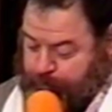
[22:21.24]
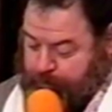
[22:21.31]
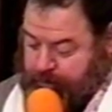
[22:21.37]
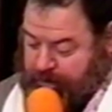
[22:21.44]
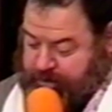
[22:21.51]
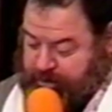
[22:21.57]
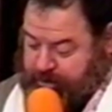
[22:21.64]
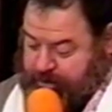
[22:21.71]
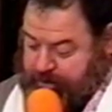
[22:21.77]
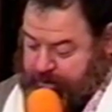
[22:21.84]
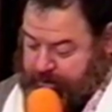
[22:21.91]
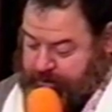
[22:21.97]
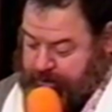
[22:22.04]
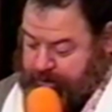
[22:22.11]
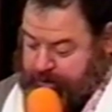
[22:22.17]
not yet,
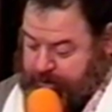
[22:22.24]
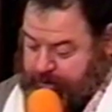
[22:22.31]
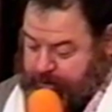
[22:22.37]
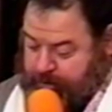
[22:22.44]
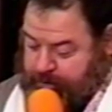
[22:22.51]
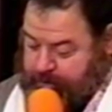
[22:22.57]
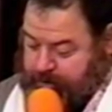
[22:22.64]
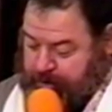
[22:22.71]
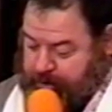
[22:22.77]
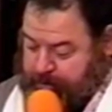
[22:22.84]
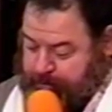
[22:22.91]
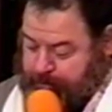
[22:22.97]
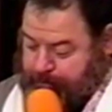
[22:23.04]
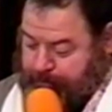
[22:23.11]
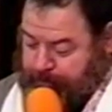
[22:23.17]
not yet.
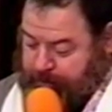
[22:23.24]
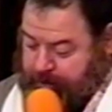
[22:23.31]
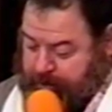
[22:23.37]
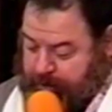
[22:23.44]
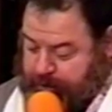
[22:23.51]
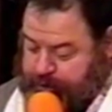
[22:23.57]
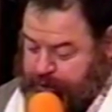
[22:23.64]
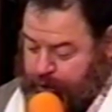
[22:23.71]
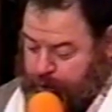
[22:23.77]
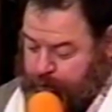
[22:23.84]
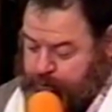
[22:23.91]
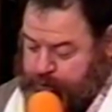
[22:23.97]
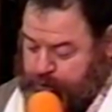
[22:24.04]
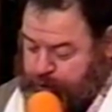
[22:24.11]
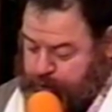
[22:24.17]
Um, let's
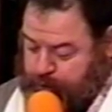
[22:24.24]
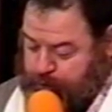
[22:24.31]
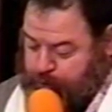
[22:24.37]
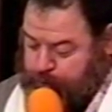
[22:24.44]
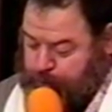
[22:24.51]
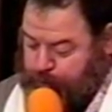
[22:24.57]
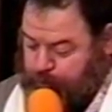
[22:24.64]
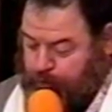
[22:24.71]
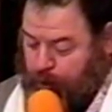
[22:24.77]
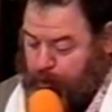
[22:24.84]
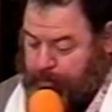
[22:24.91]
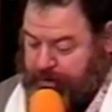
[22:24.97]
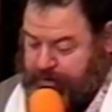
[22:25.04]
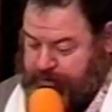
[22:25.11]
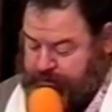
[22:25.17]
go to
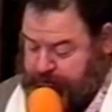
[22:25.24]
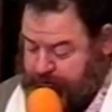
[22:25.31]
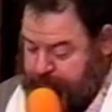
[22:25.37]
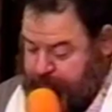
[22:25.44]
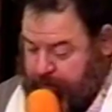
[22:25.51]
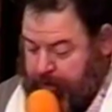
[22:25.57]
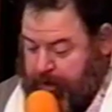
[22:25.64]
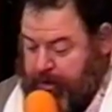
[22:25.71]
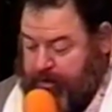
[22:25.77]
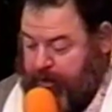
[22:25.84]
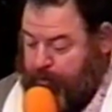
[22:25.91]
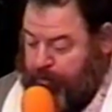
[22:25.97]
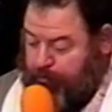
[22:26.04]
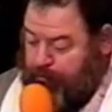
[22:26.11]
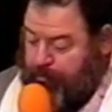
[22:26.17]
Romans.
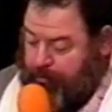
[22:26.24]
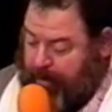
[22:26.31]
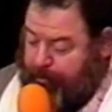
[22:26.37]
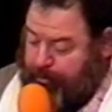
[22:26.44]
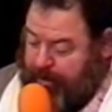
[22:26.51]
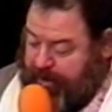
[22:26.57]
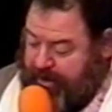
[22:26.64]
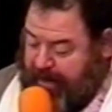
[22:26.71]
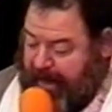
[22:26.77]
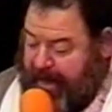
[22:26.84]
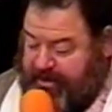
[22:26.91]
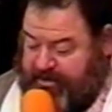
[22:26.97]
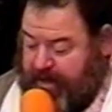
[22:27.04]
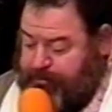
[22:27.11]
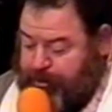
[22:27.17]
Now remember, in
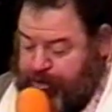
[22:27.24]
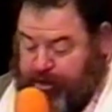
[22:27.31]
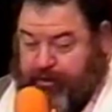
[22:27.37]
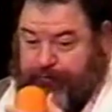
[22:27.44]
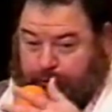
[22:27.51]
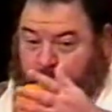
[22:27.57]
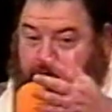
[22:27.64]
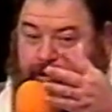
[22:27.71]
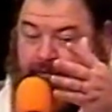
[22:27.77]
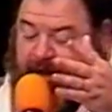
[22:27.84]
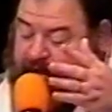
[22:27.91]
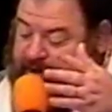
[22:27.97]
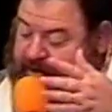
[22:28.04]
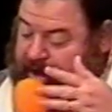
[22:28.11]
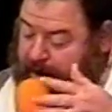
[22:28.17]
Acts, I'm just, just if you want to
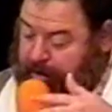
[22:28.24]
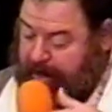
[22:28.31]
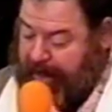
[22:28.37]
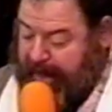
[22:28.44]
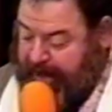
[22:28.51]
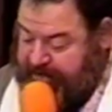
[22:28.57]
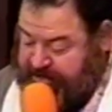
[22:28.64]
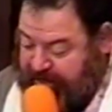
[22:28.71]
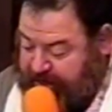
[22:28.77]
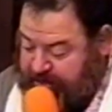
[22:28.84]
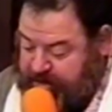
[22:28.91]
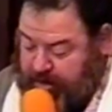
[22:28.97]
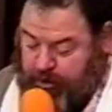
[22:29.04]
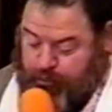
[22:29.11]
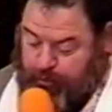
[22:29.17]
write it down, Acts
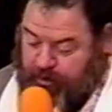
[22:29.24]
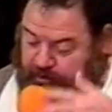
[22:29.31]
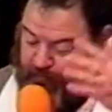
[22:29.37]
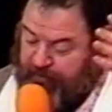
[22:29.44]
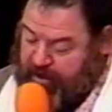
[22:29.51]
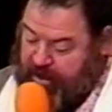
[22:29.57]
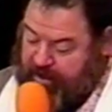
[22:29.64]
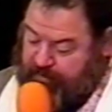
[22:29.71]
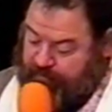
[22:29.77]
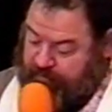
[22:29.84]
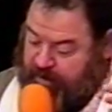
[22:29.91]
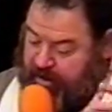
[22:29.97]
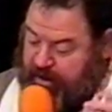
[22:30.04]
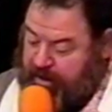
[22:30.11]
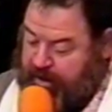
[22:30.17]
18.25,
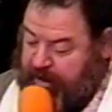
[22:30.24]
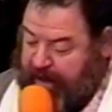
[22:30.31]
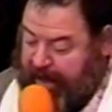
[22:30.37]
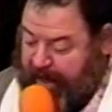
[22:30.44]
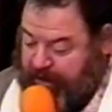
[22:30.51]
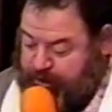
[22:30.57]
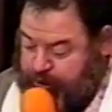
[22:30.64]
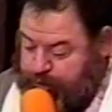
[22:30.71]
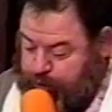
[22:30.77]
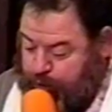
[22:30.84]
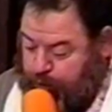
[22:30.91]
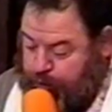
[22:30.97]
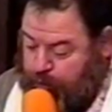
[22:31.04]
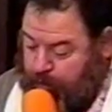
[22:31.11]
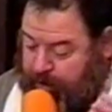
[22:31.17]
Acts
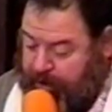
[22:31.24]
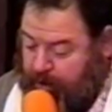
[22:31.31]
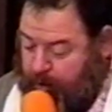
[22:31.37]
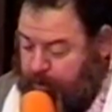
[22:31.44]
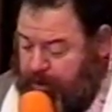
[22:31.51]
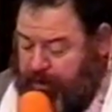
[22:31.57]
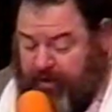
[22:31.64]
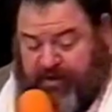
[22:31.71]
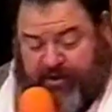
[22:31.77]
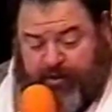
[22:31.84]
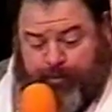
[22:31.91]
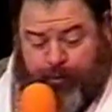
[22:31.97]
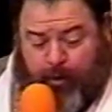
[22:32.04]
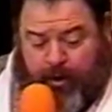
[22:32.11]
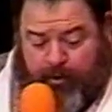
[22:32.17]
2.20. Oh, now this is
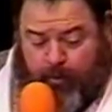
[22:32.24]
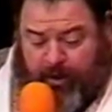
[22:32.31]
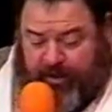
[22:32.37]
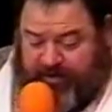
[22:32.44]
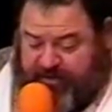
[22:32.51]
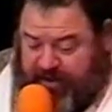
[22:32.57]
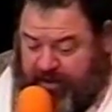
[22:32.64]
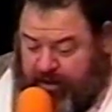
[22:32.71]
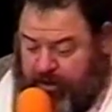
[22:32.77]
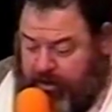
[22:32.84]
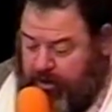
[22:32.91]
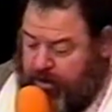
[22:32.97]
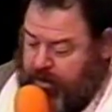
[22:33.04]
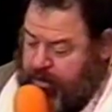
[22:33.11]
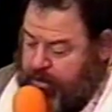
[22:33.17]
important. Wait a second.
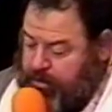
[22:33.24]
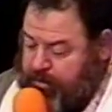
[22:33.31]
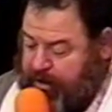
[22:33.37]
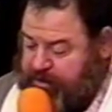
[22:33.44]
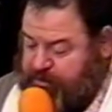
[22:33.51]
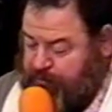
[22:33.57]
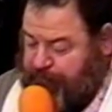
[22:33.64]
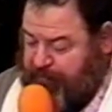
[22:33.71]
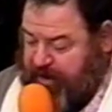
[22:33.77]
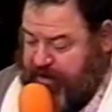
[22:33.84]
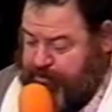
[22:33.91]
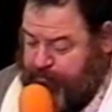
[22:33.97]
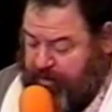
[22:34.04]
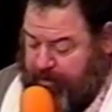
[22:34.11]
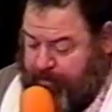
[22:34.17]
Not so
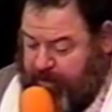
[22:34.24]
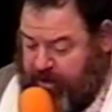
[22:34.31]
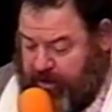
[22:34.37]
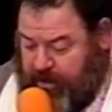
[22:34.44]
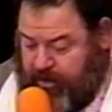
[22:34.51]
fast, Rabbi.